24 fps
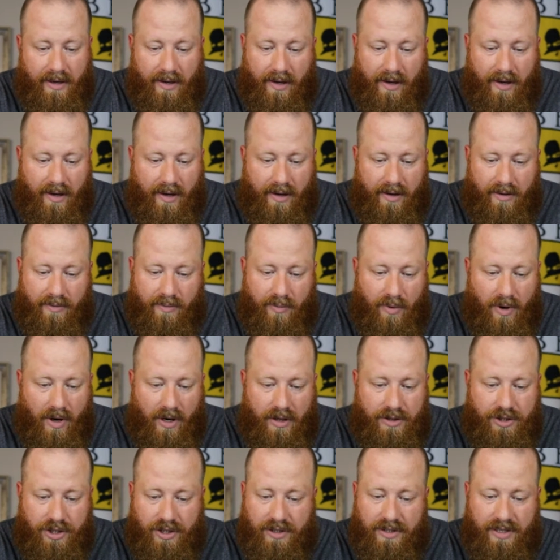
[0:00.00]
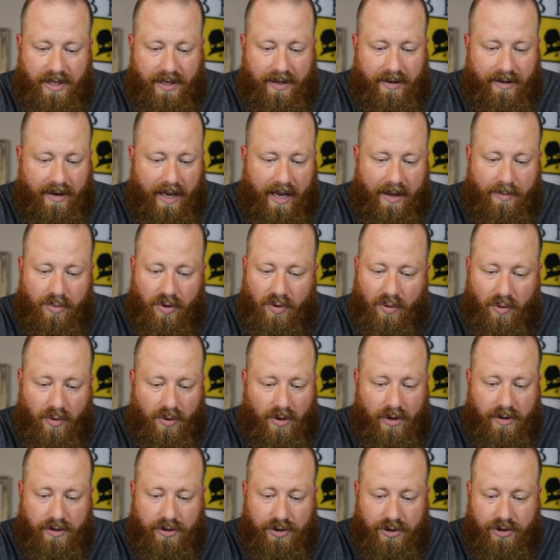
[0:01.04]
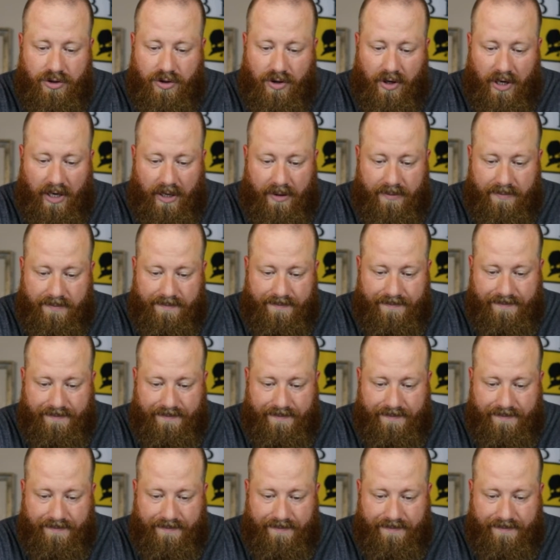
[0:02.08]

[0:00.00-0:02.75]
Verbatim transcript: uh, Washington navel orange tree.